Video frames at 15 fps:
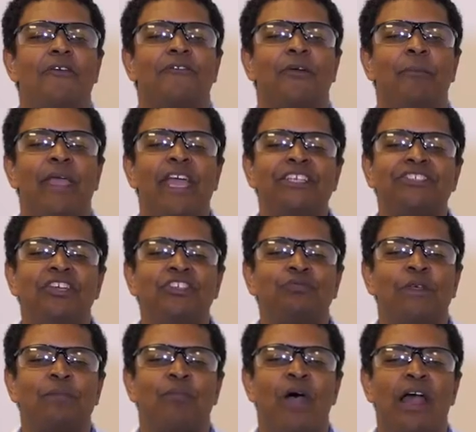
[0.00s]
From issues
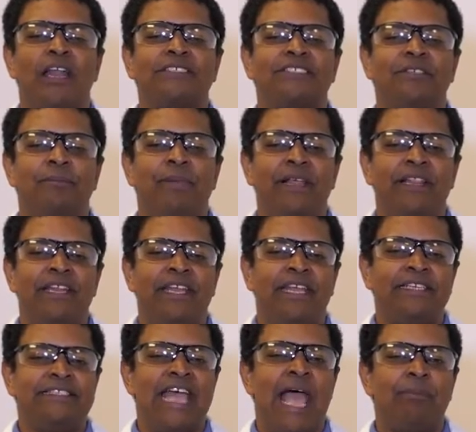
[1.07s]
with product stability
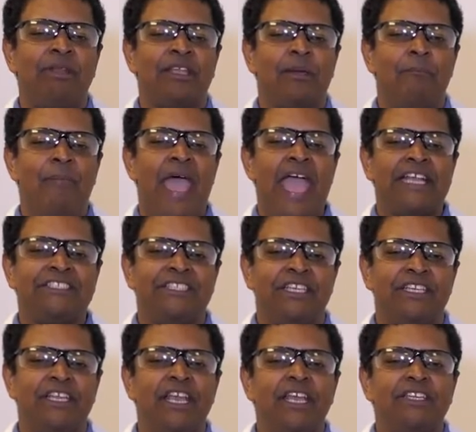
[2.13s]
and tablet
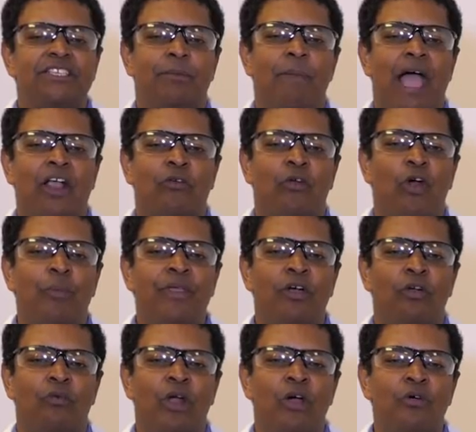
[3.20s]
compaction to
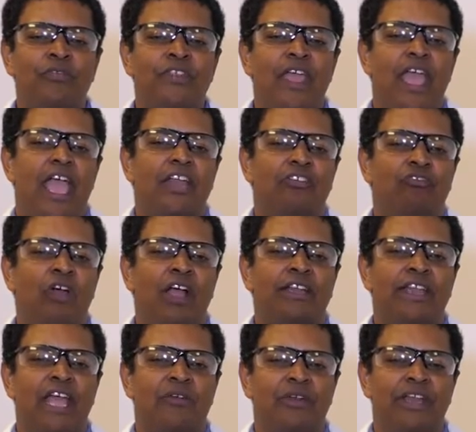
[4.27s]
microbial growth and drug
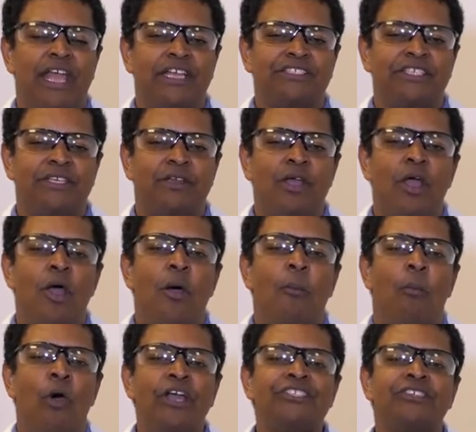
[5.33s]
degradation,
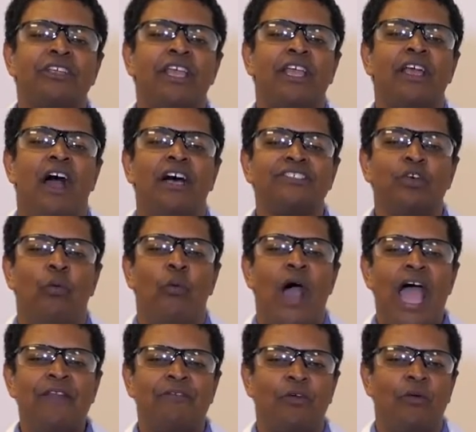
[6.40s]
moisture can cause a
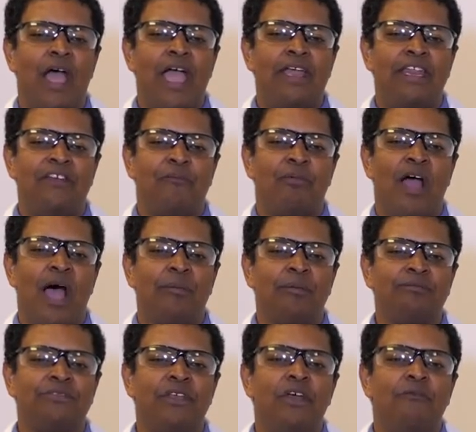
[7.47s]
wide variety of
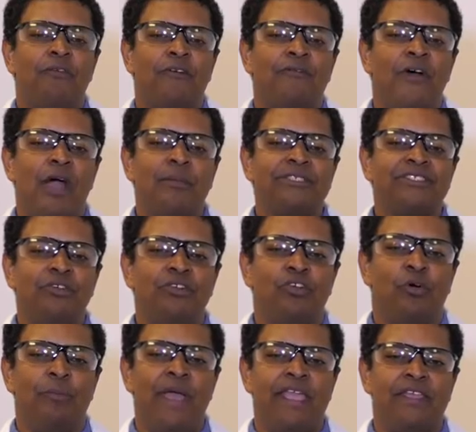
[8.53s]
problems for
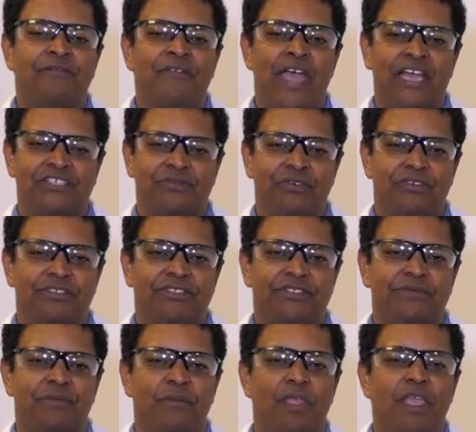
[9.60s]
pharmaceutical manufacturers.